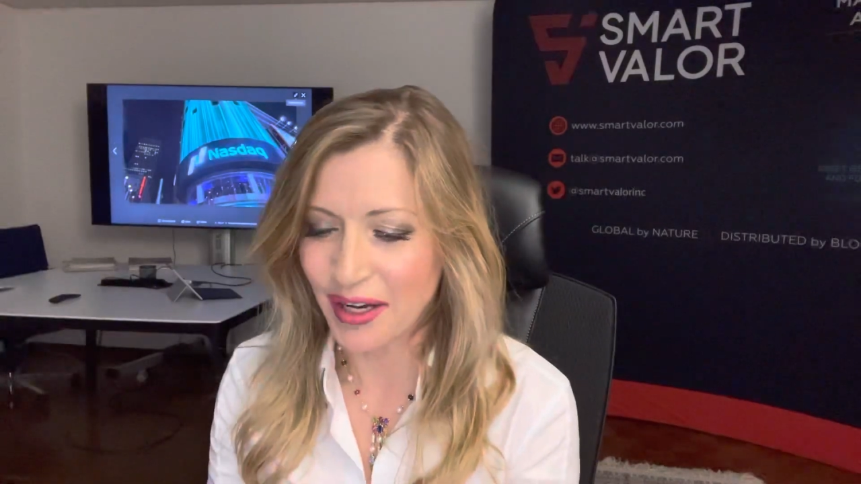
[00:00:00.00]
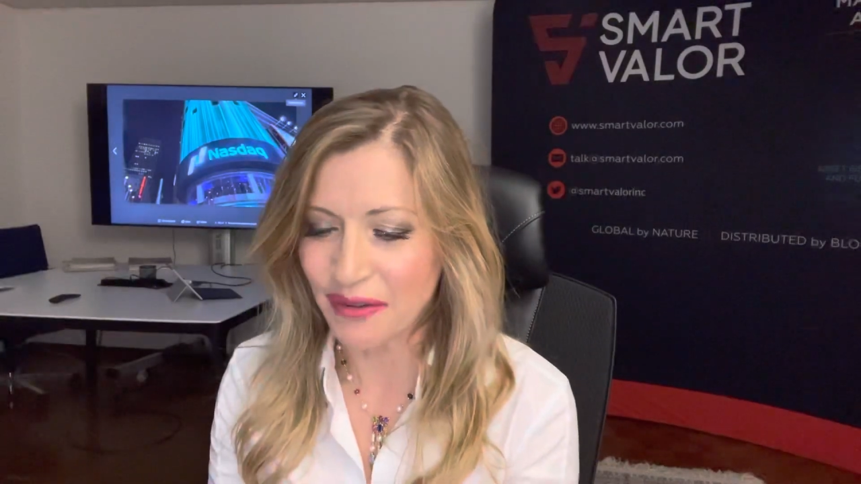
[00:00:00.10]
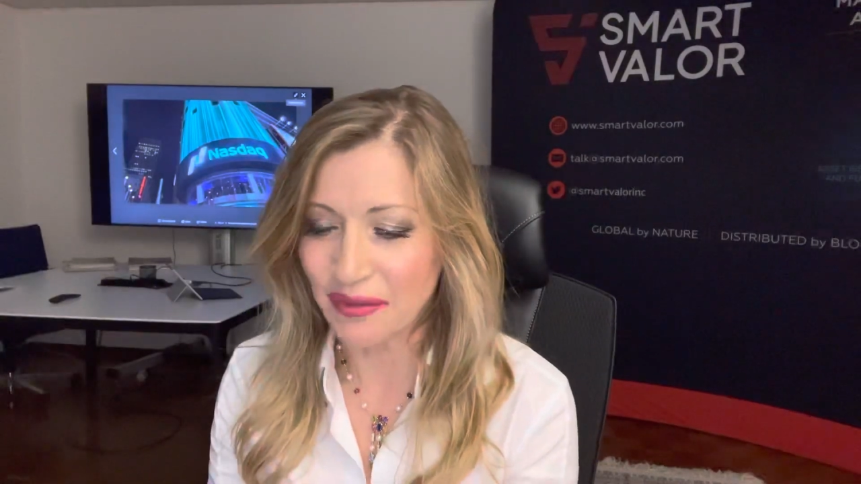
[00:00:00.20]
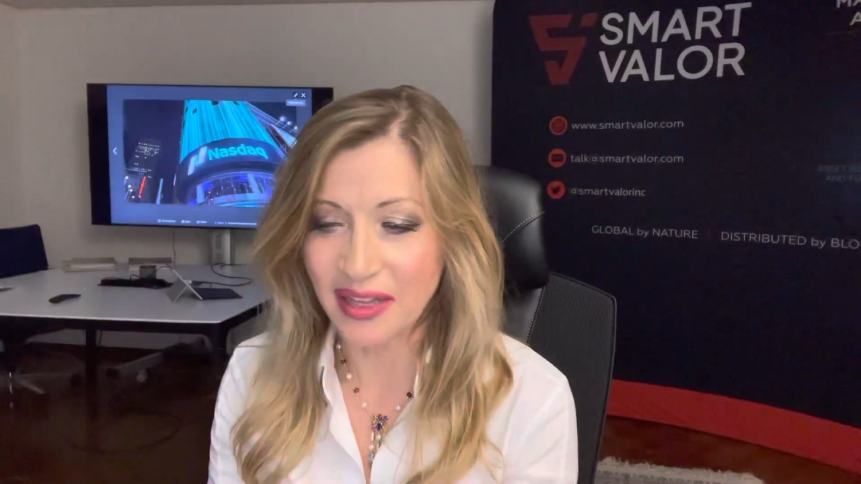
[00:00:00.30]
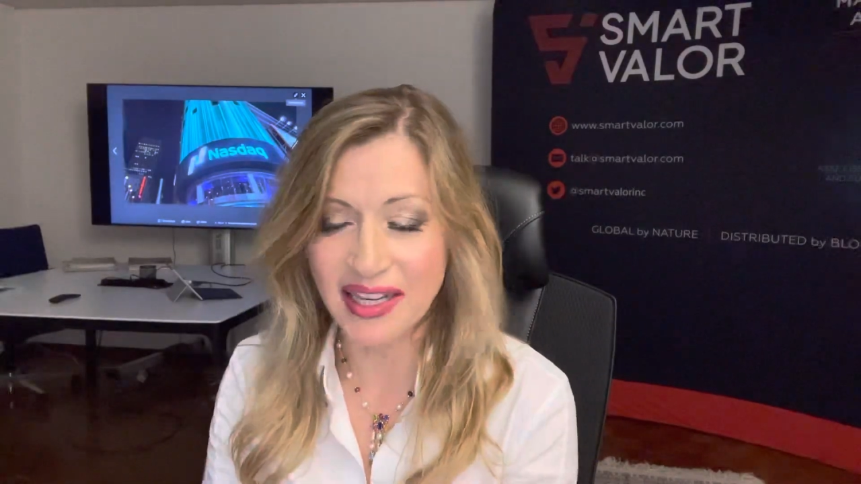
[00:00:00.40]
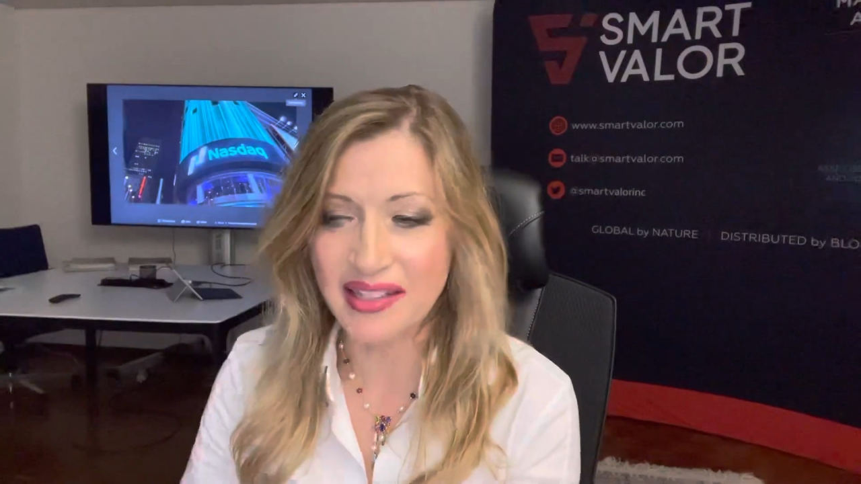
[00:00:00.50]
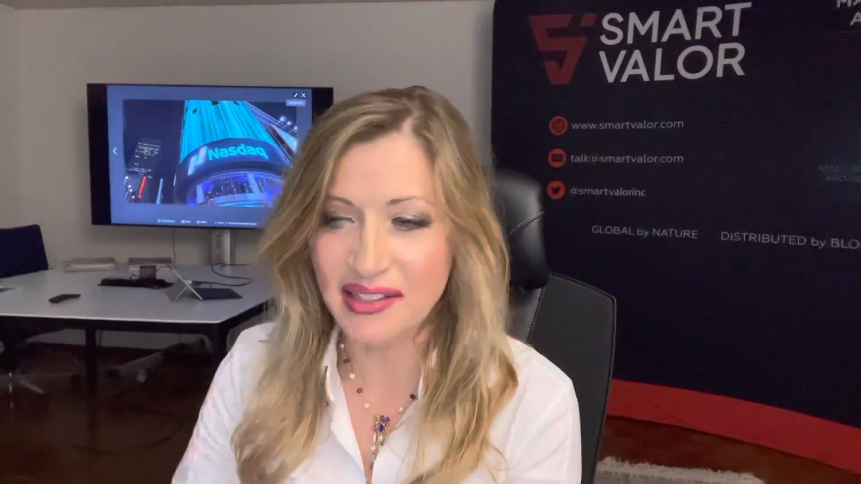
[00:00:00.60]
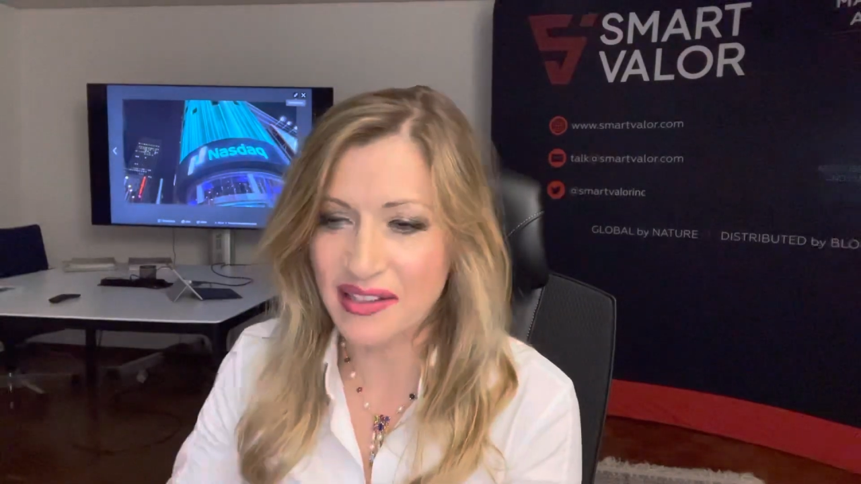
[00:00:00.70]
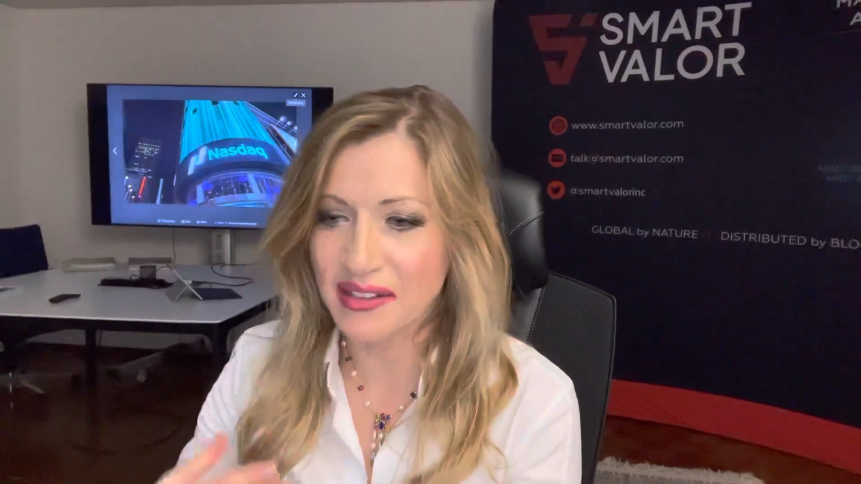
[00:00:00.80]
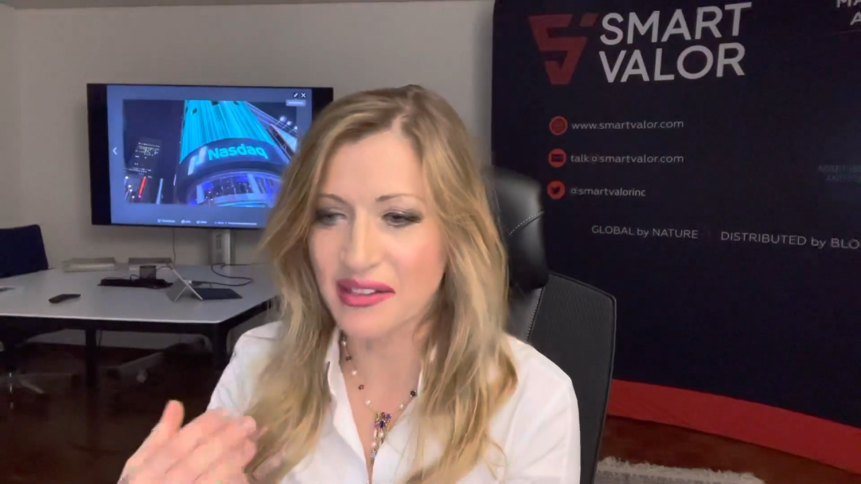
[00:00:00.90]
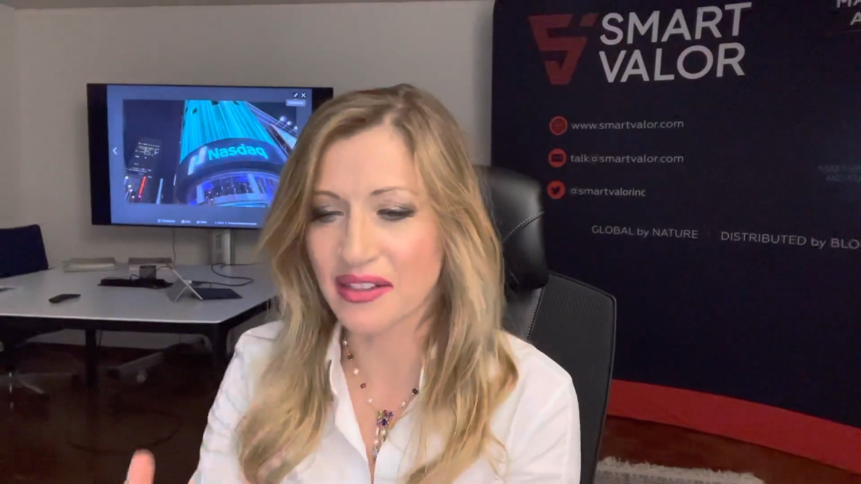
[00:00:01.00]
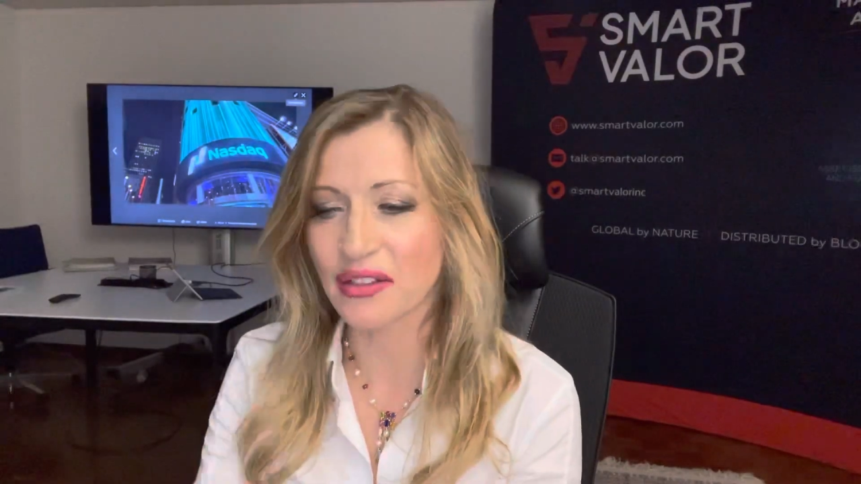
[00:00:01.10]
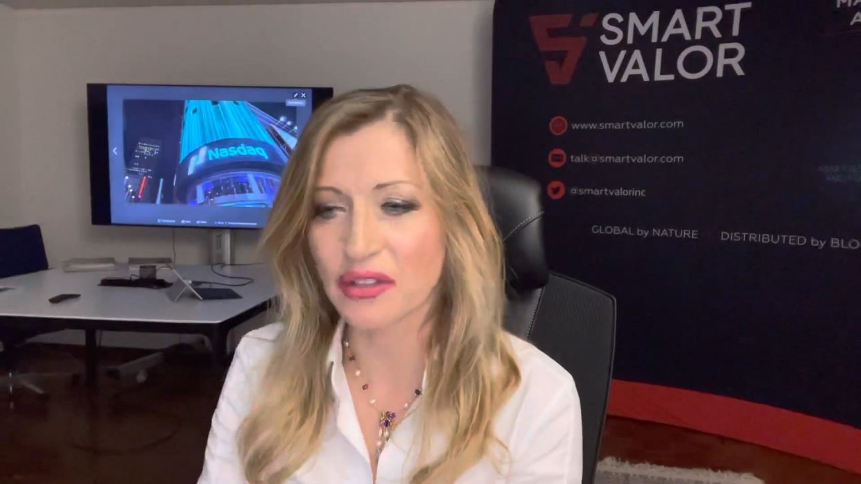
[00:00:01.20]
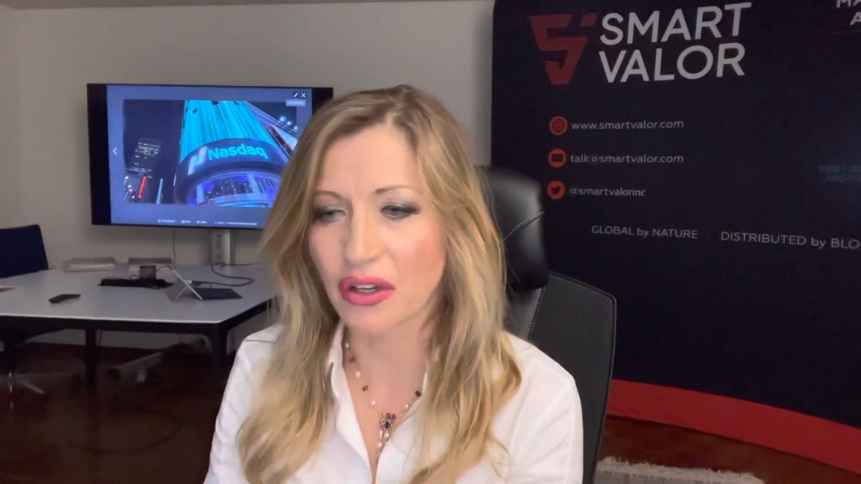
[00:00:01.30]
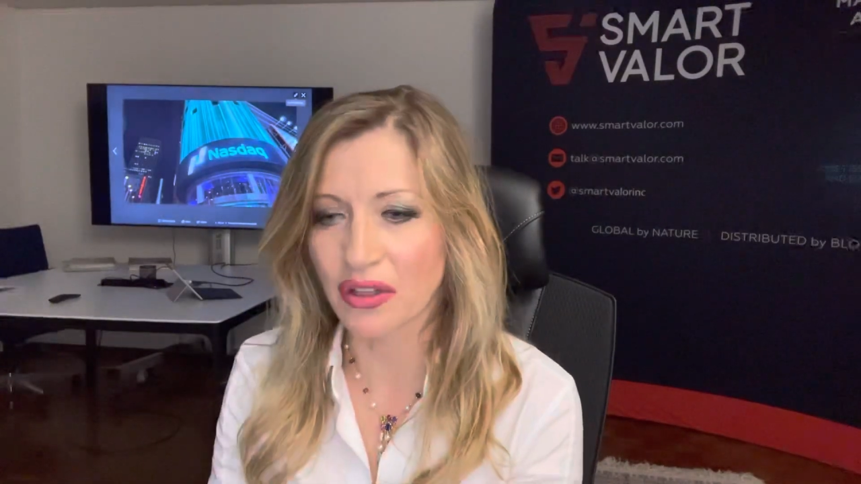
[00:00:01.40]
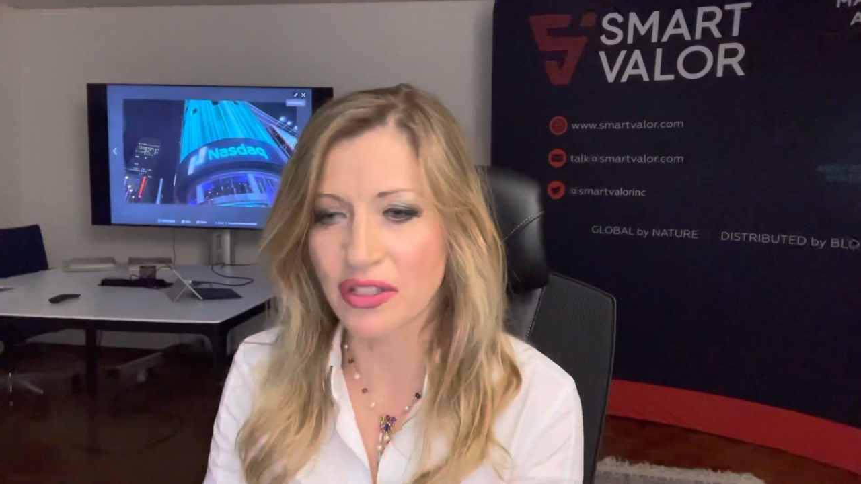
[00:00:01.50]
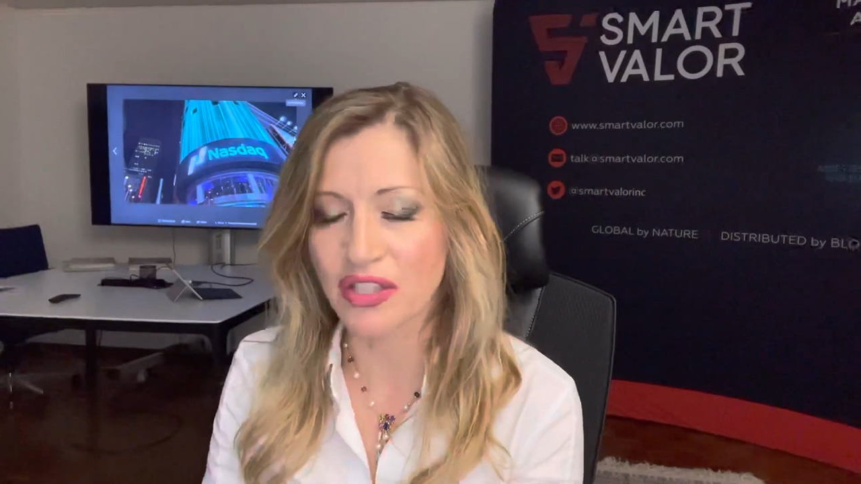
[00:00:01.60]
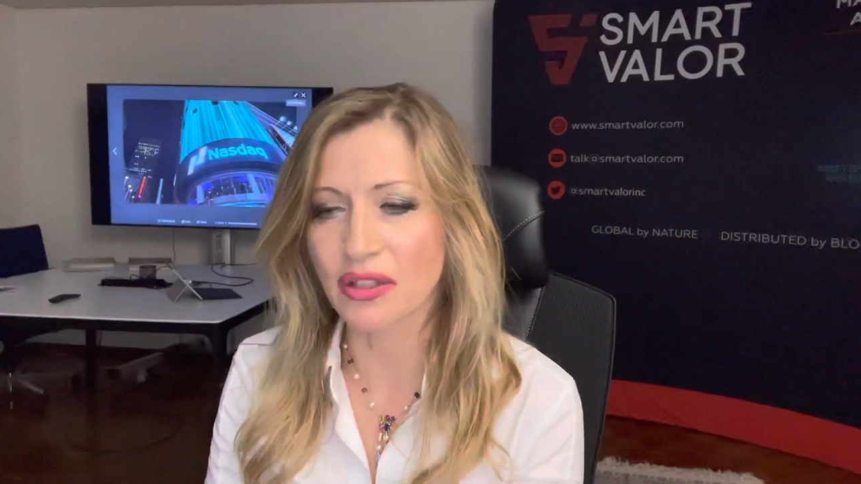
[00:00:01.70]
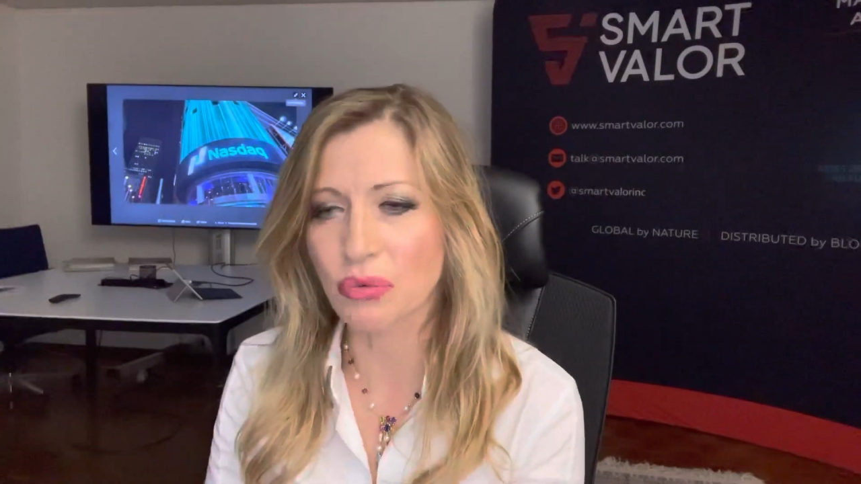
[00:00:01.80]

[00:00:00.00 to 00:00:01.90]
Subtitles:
Licensing the technology and